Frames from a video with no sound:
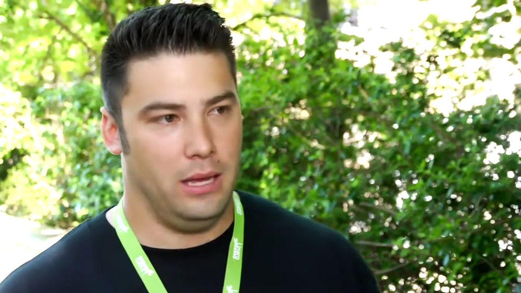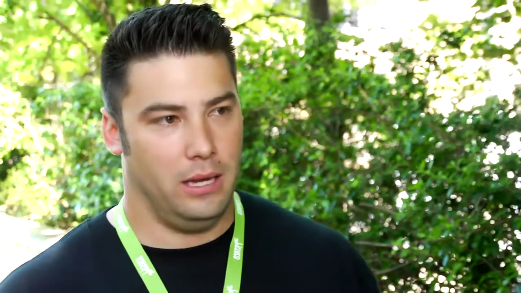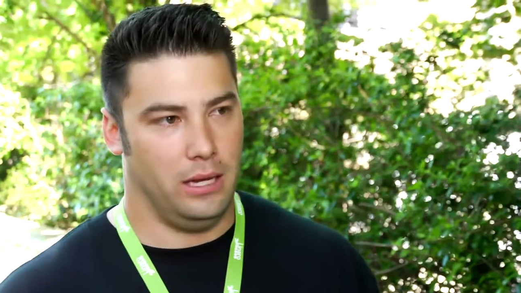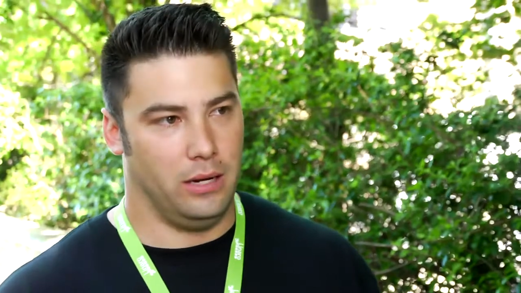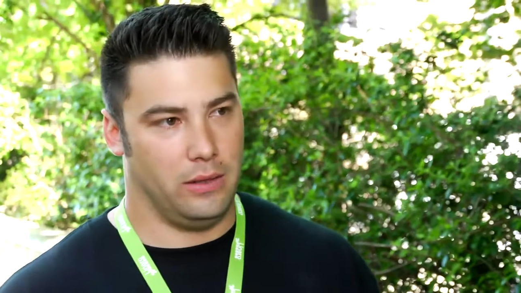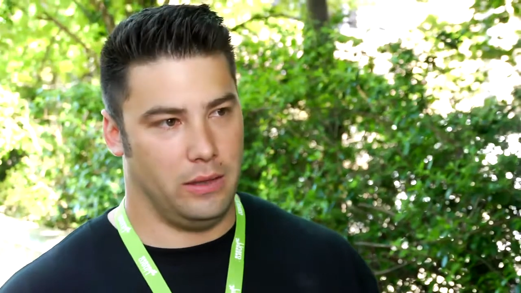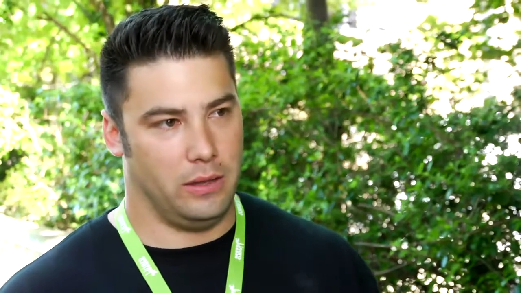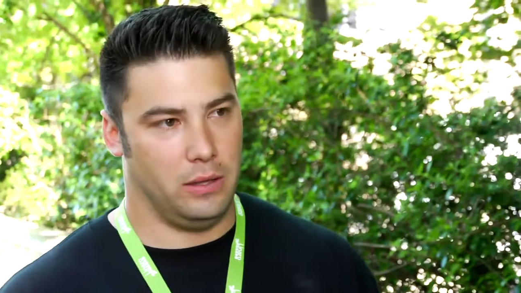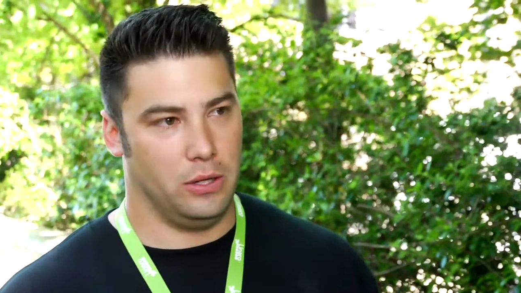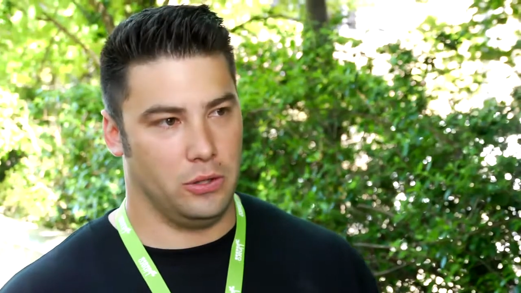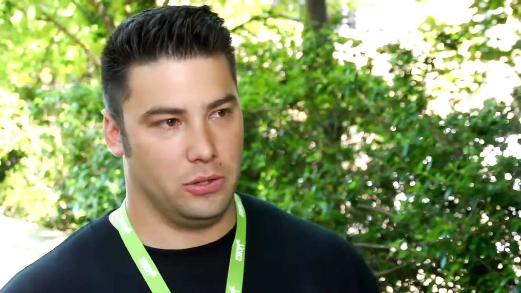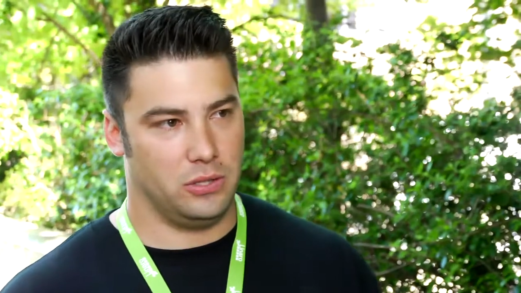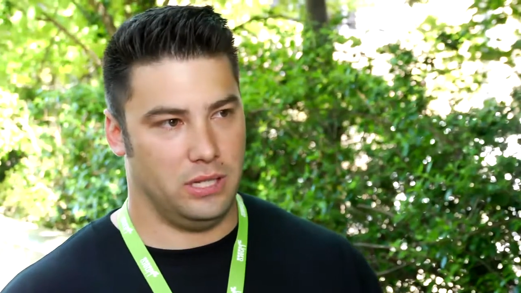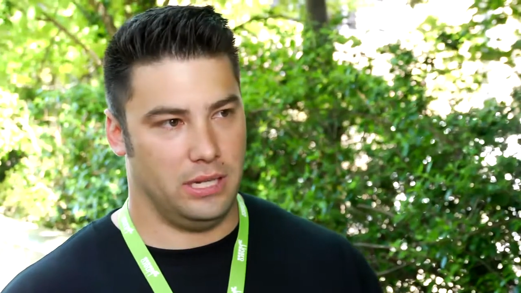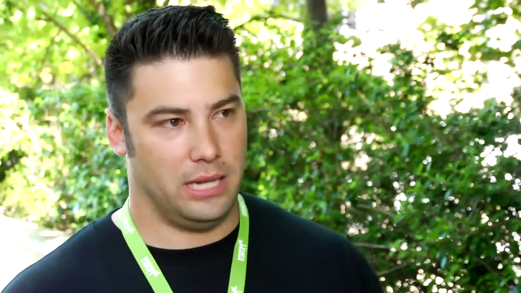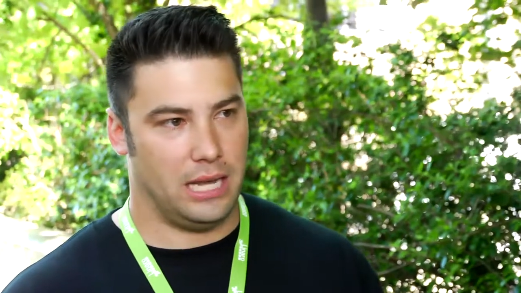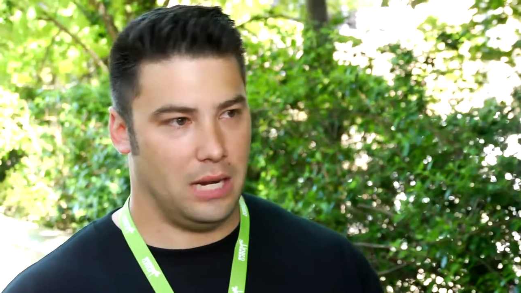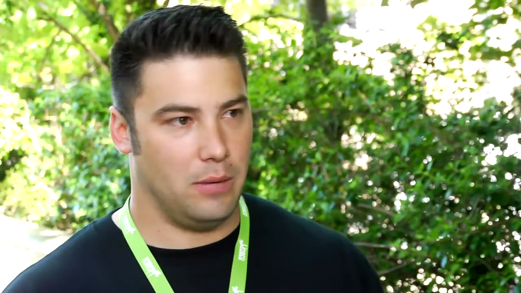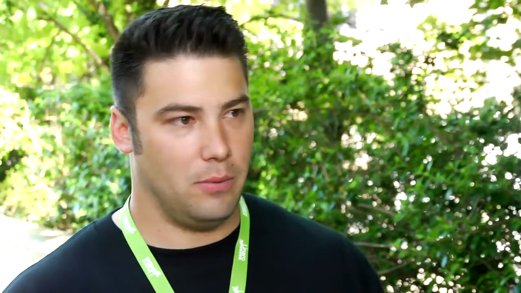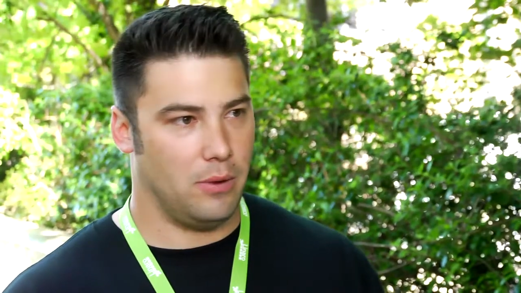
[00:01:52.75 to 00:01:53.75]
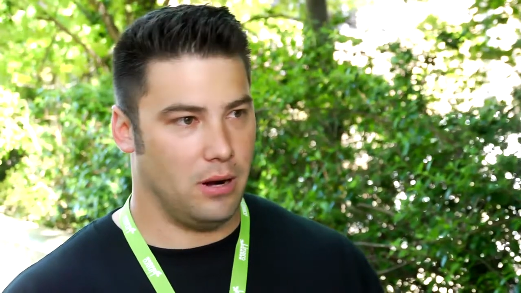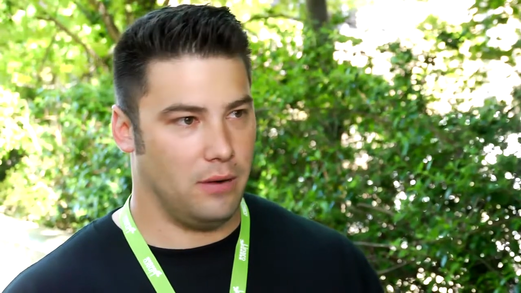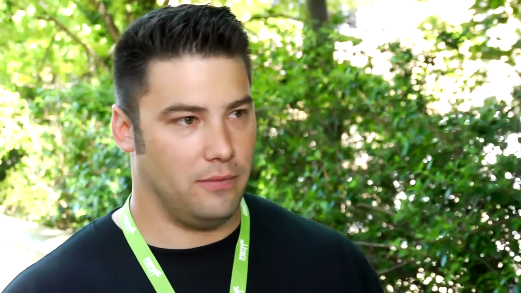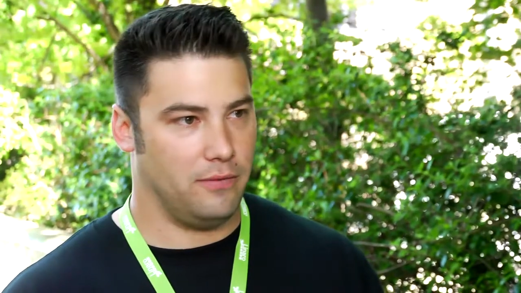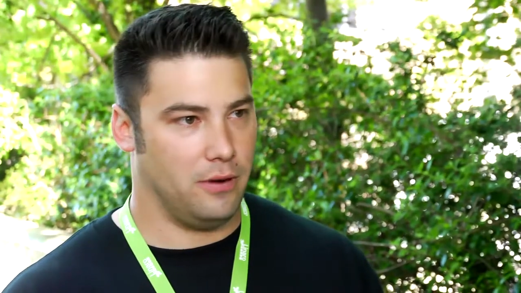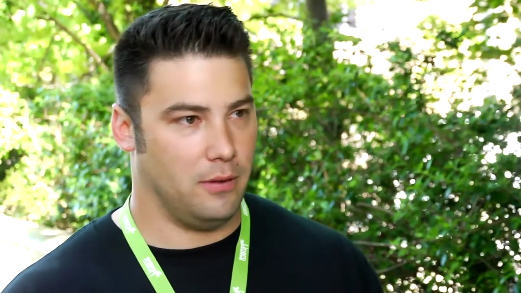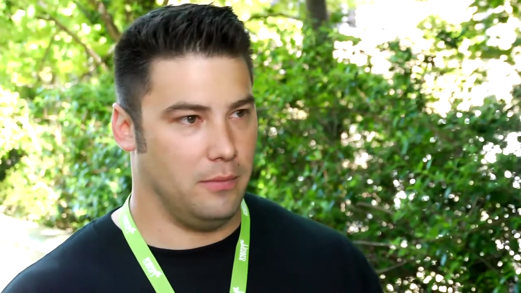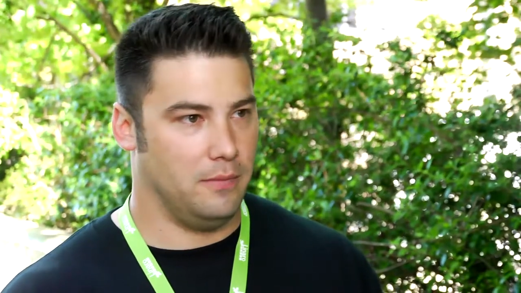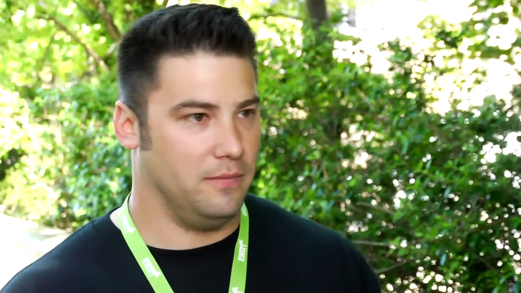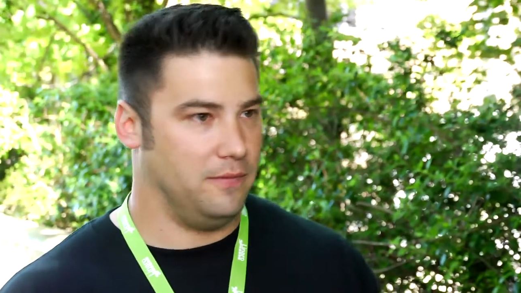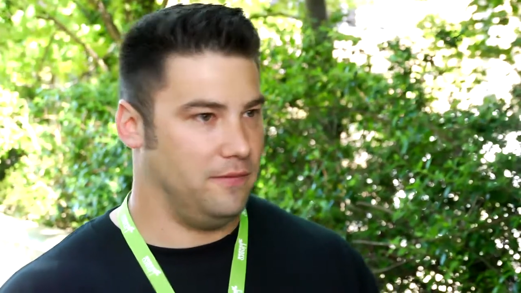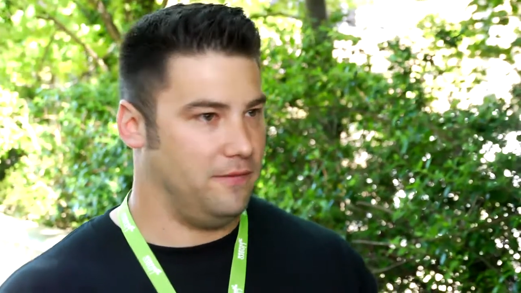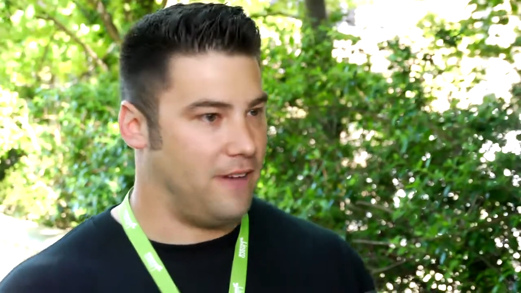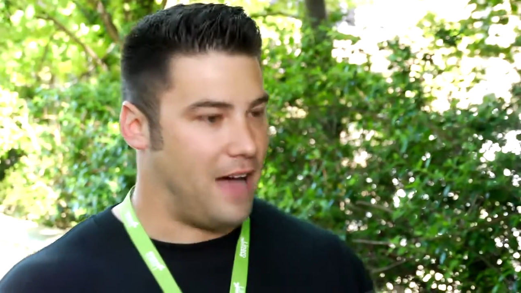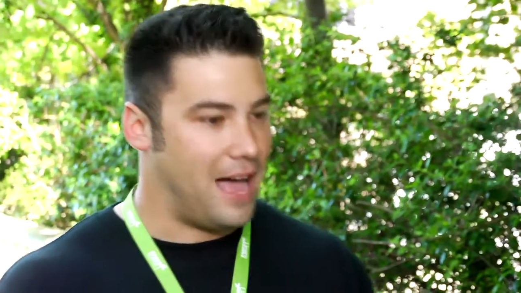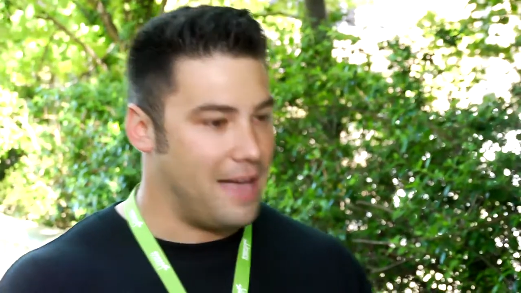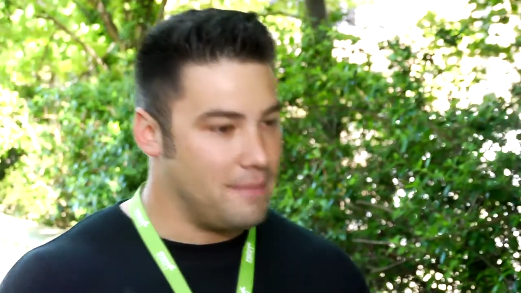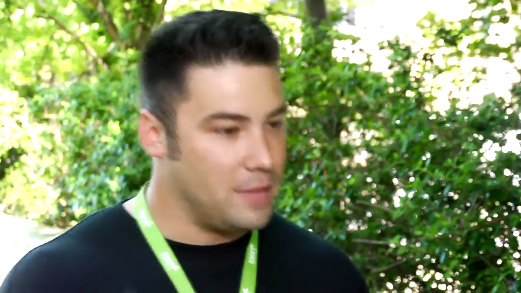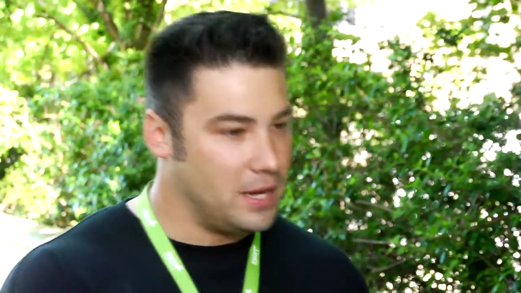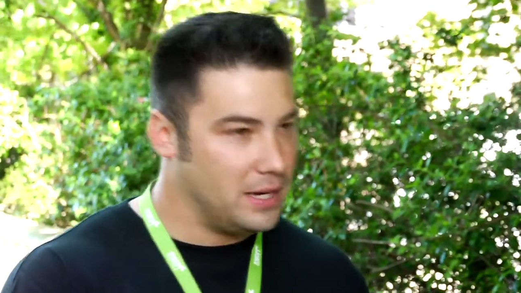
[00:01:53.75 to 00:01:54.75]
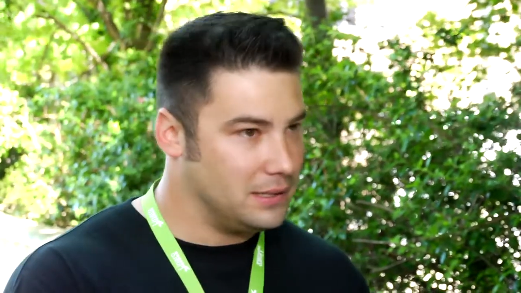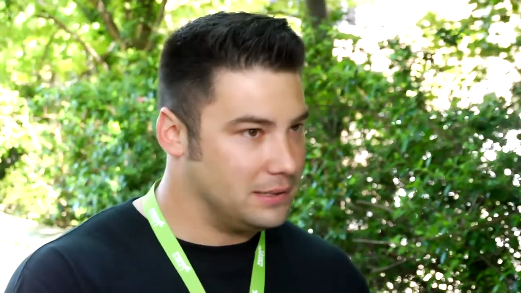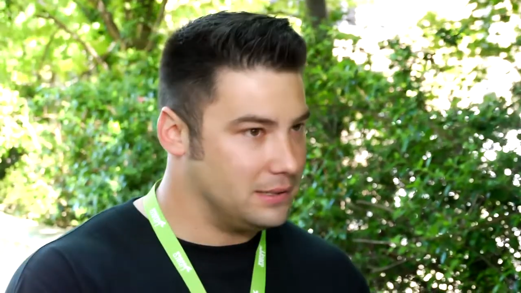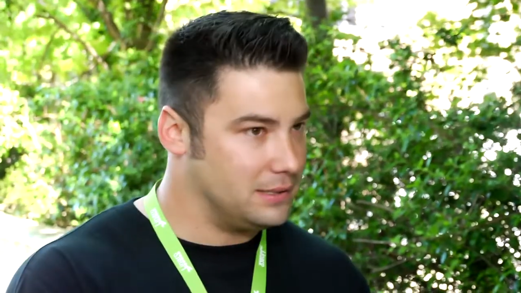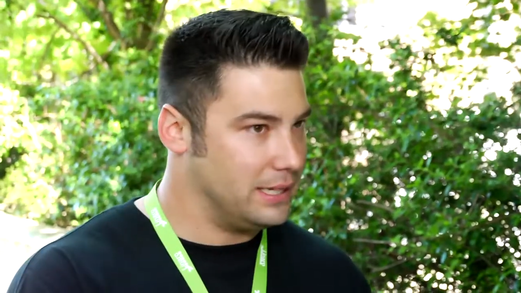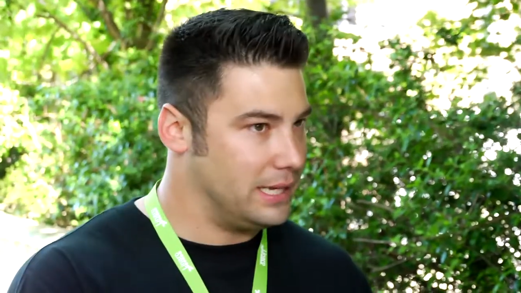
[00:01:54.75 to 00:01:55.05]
you're seeing anywhere from 5 minutes